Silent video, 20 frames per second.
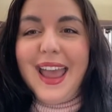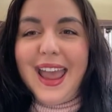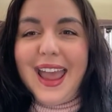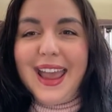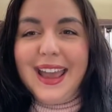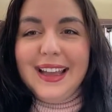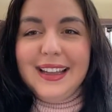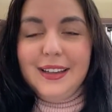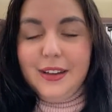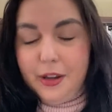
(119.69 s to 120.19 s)

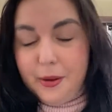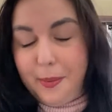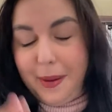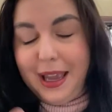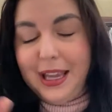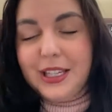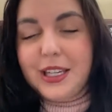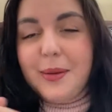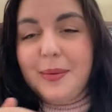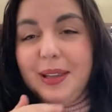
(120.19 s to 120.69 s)
and the
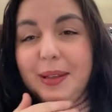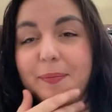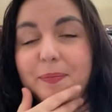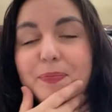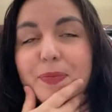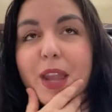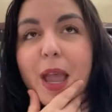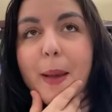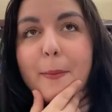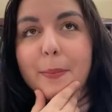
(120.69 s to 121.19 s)
page,
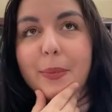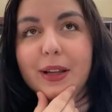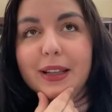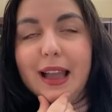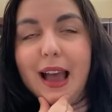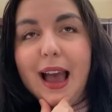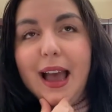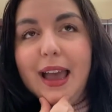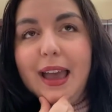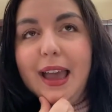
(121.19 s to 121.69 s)
but
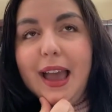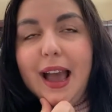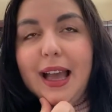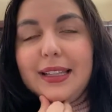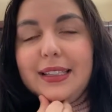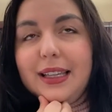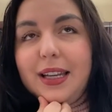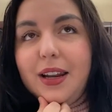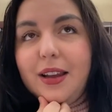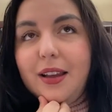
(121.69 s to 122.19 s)

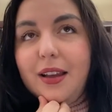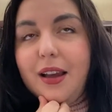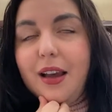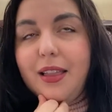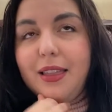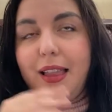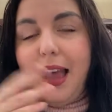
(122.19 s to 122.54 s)
I did a